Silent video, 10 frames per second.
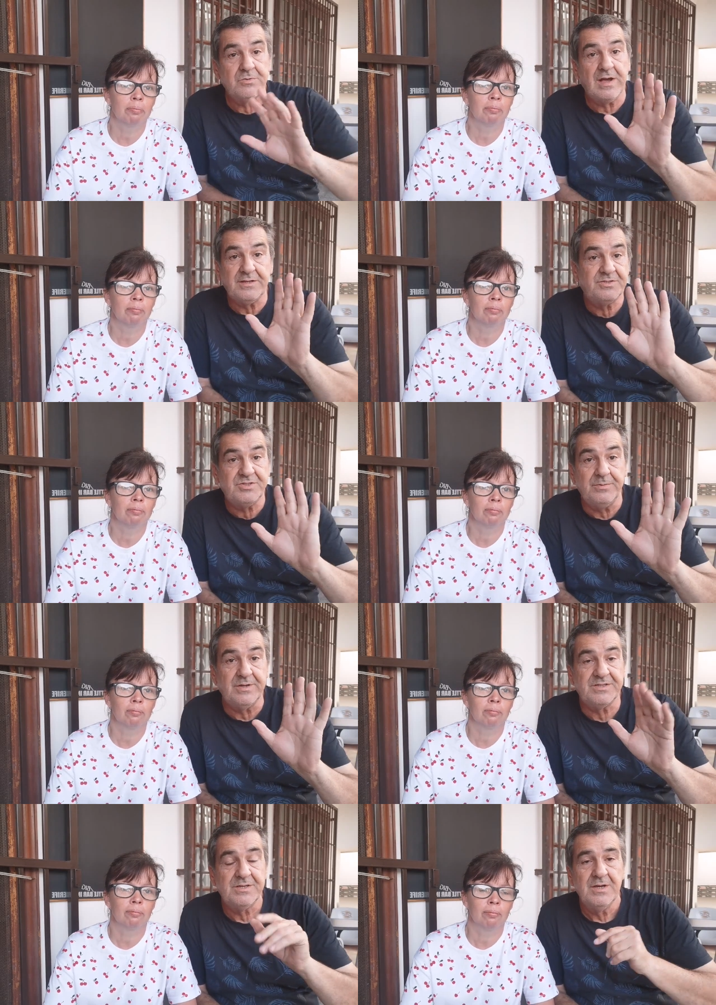Speaker 1: great, do
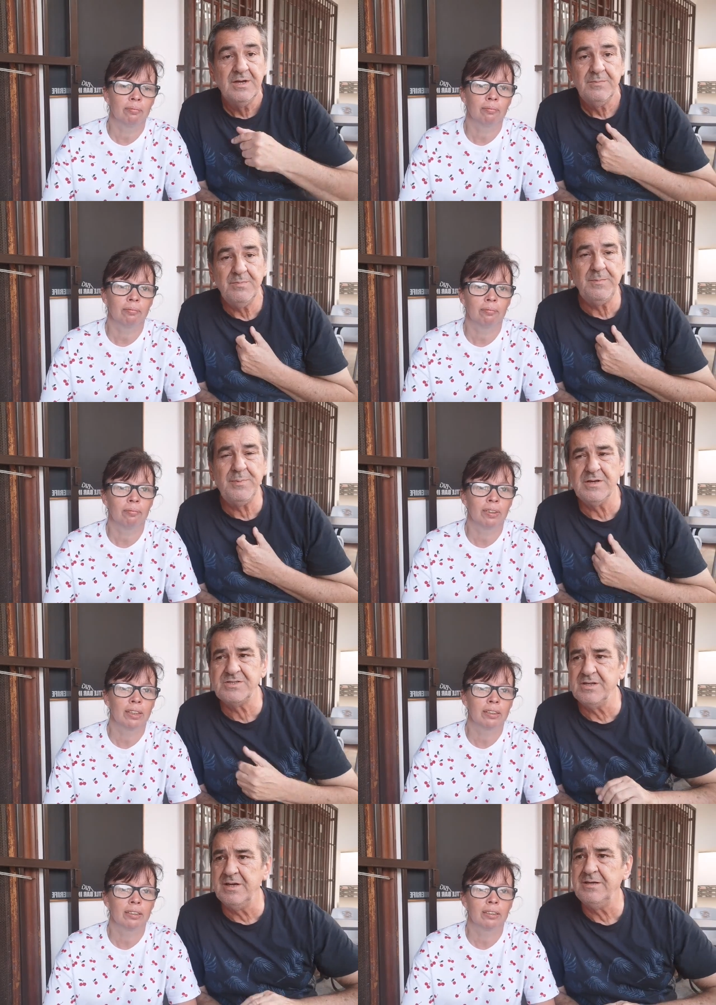it. Me
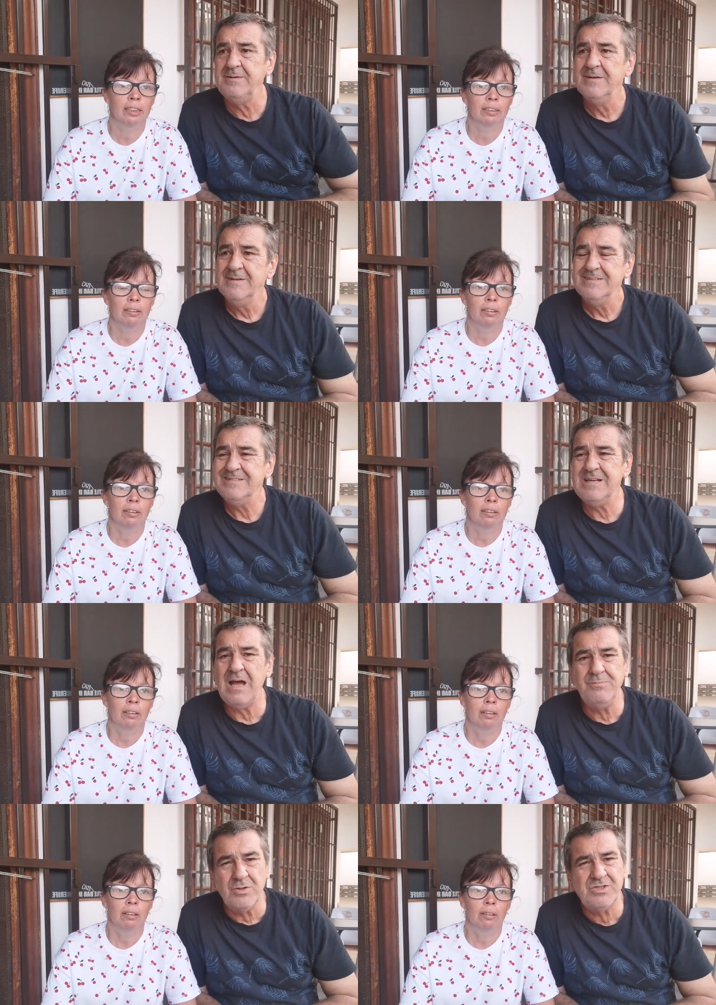personally,
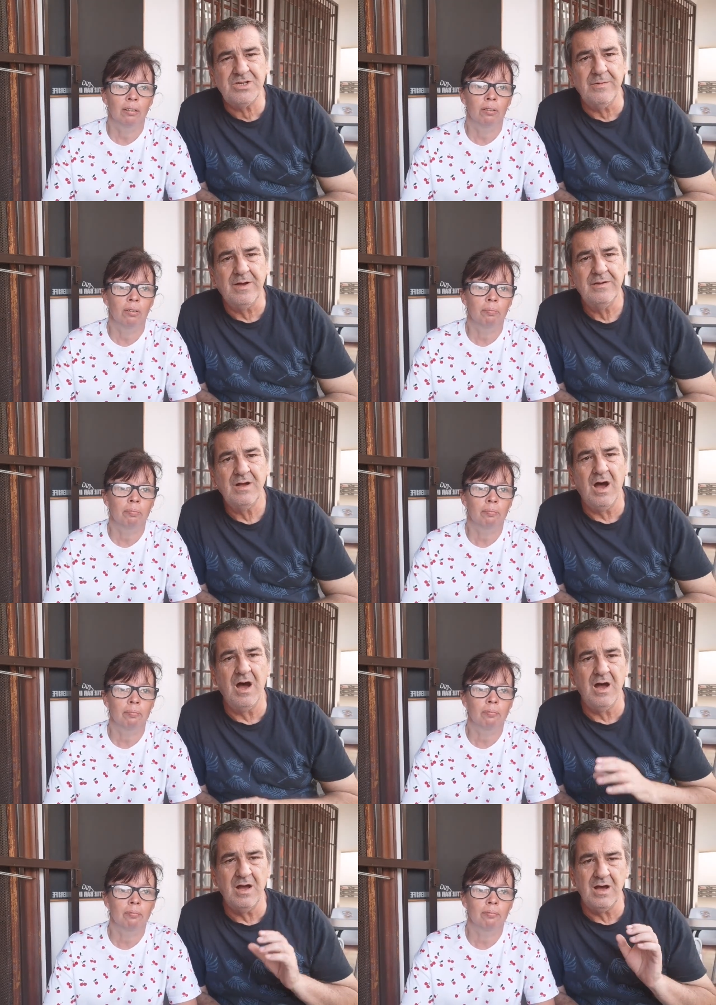I'm not sure.
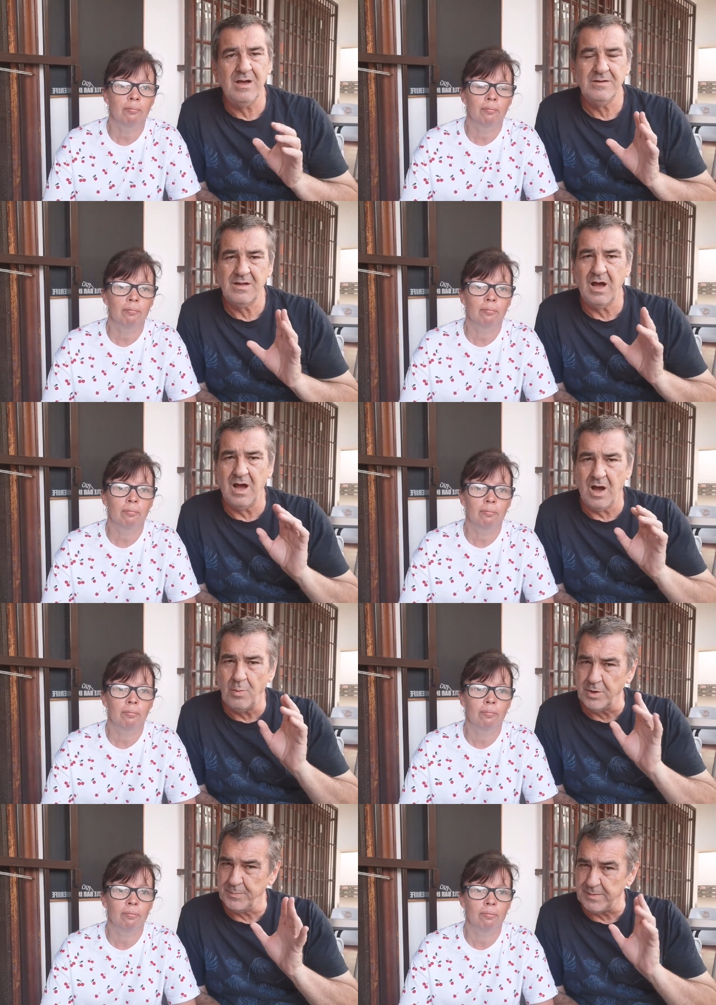Uh, I
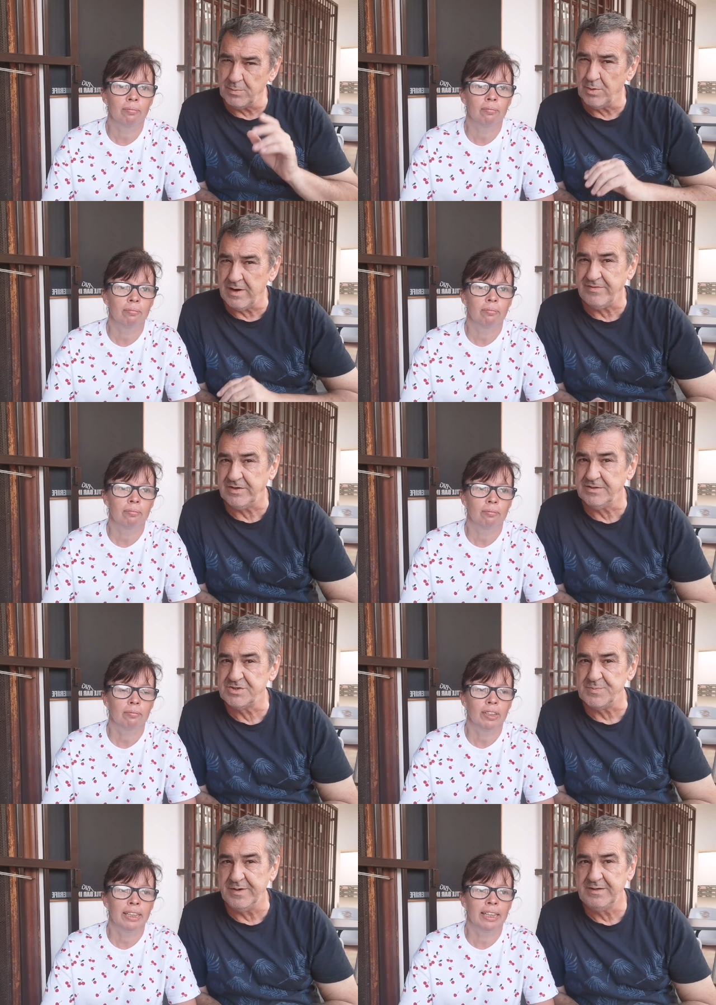want a bit more
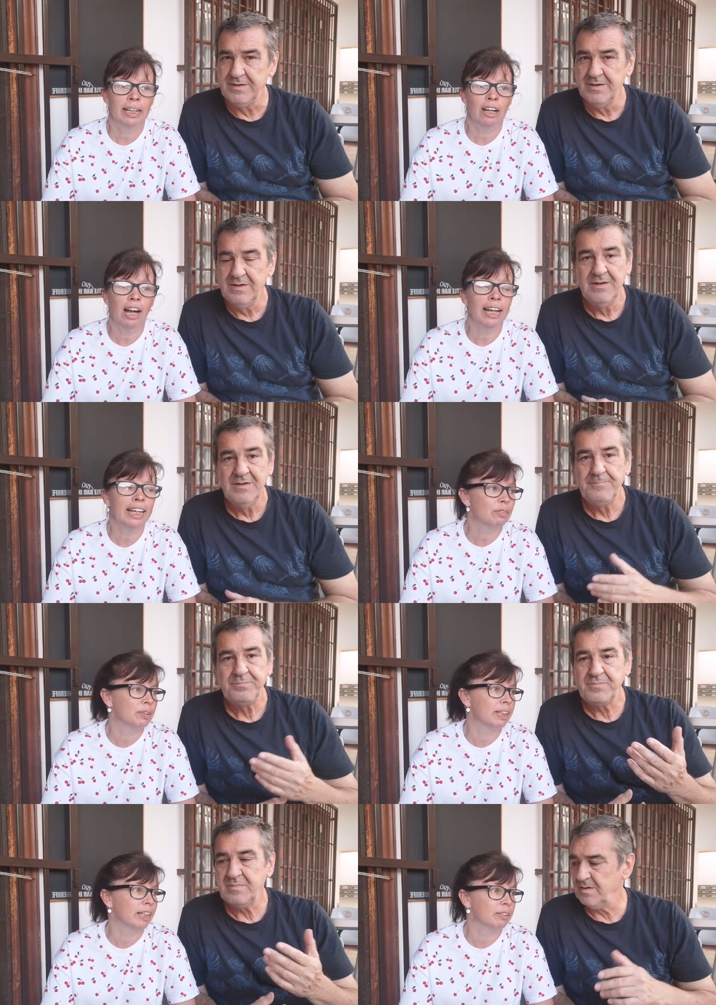evidence, mate.
Speaker 2: Yeah, I have a
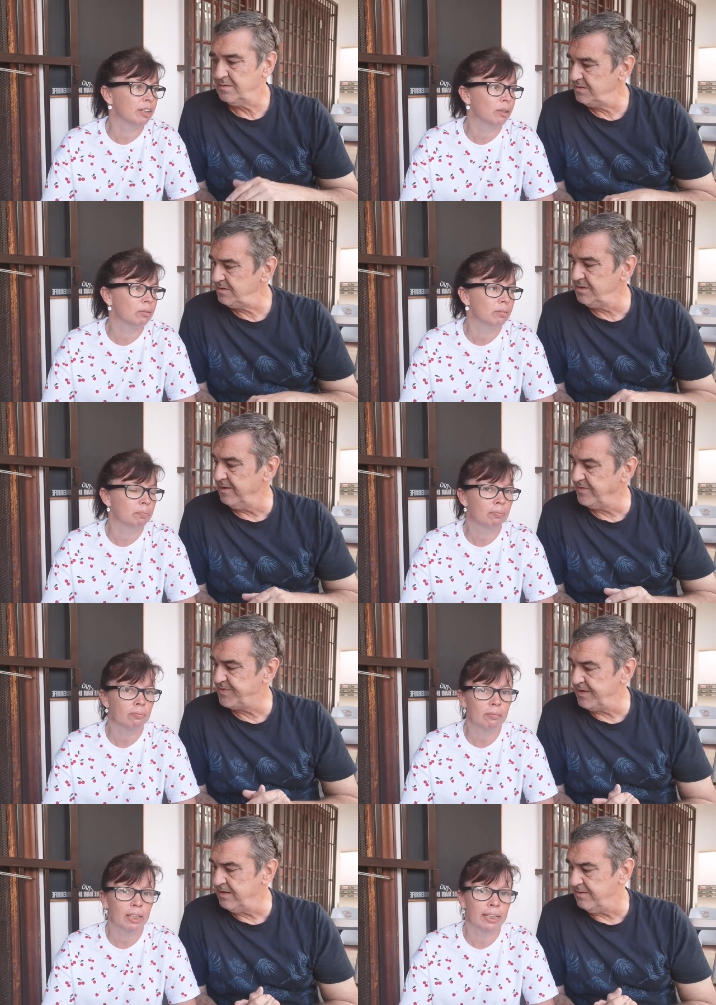theory though. You have a
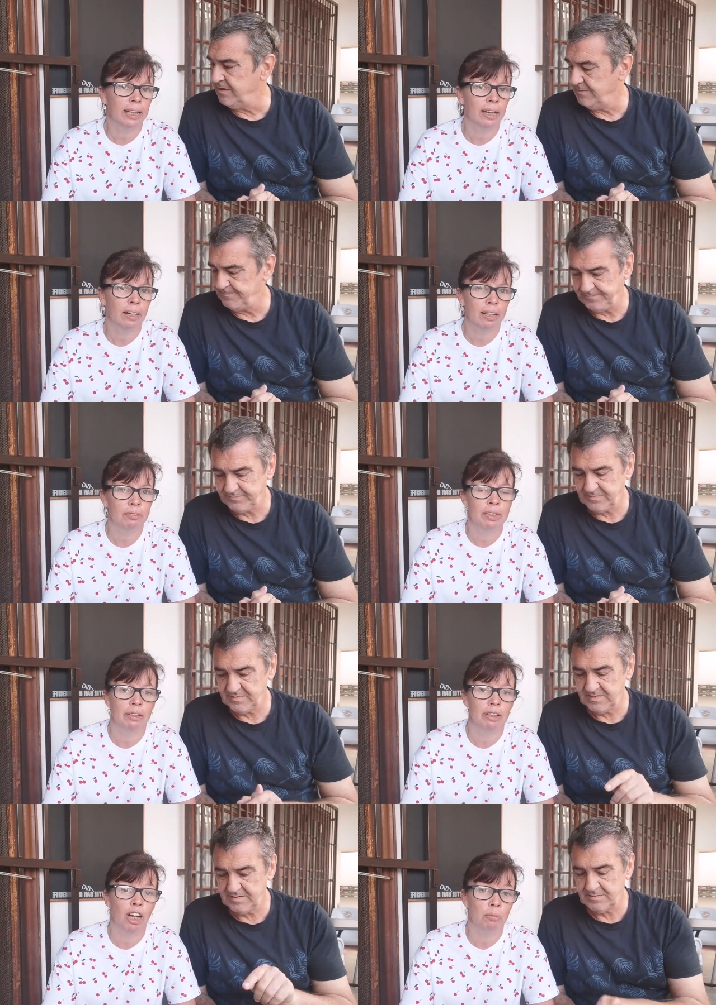theory? Yeah, I have a
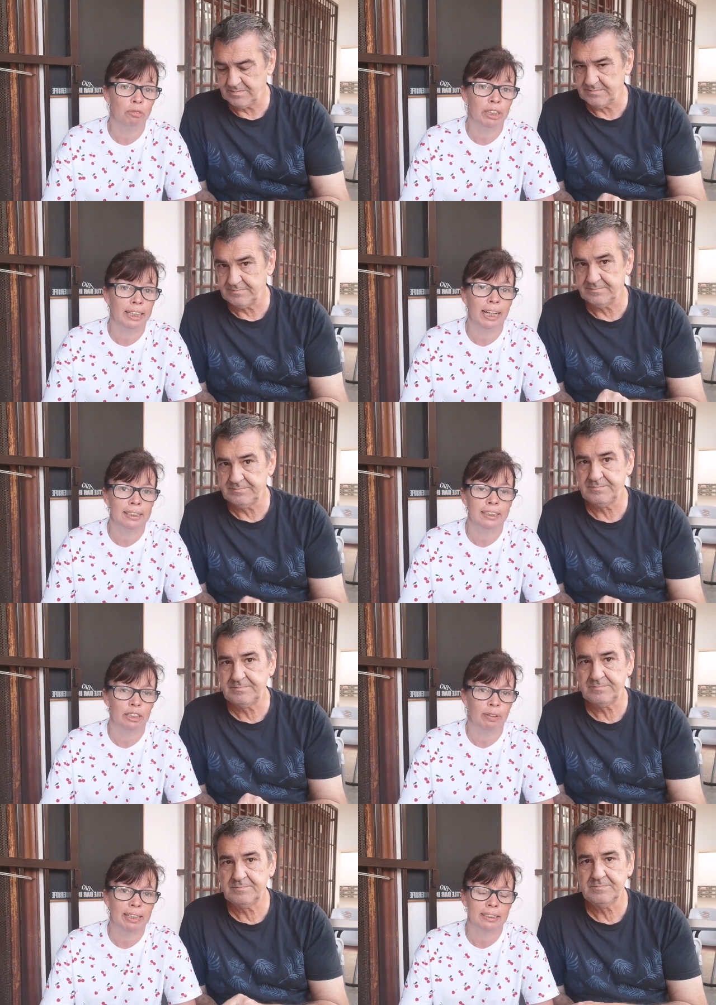theory. I'm really anti the
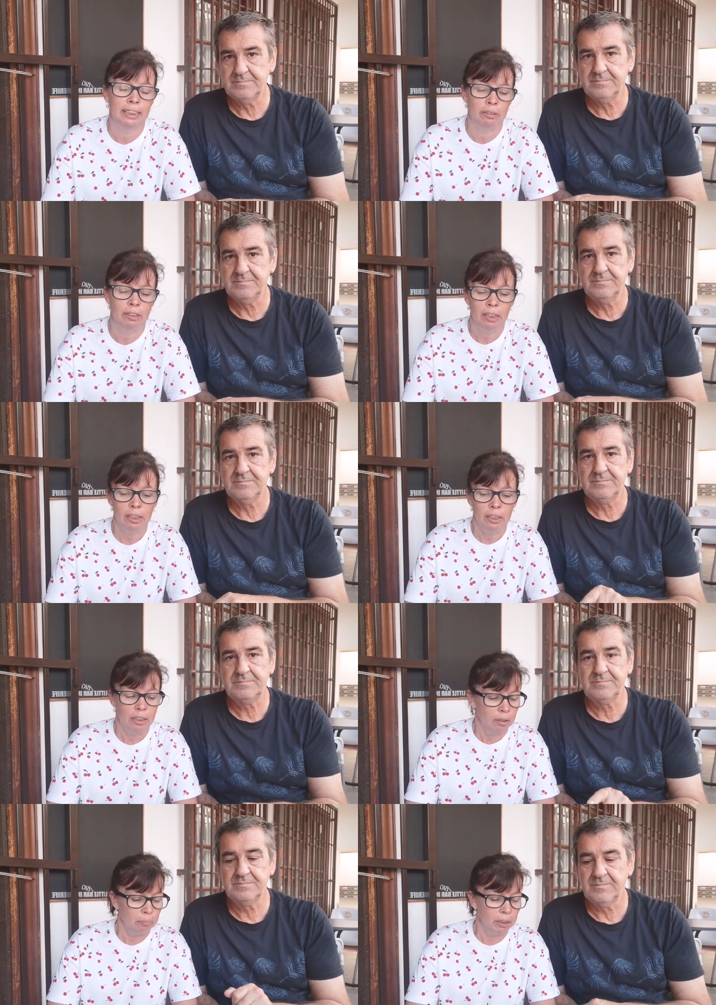vaccine
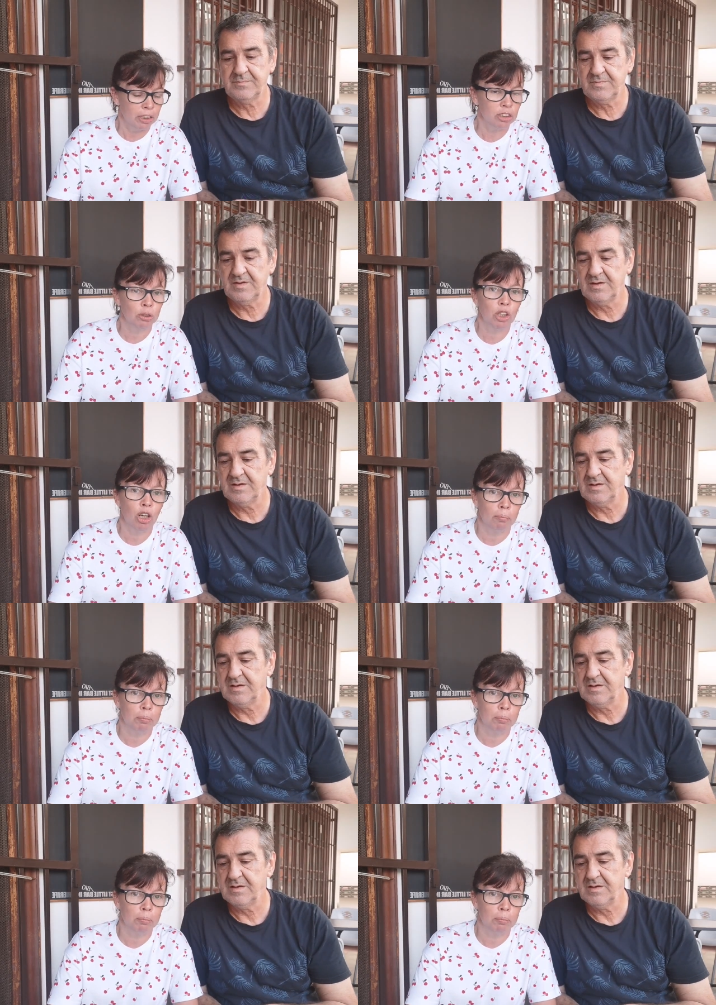because you can't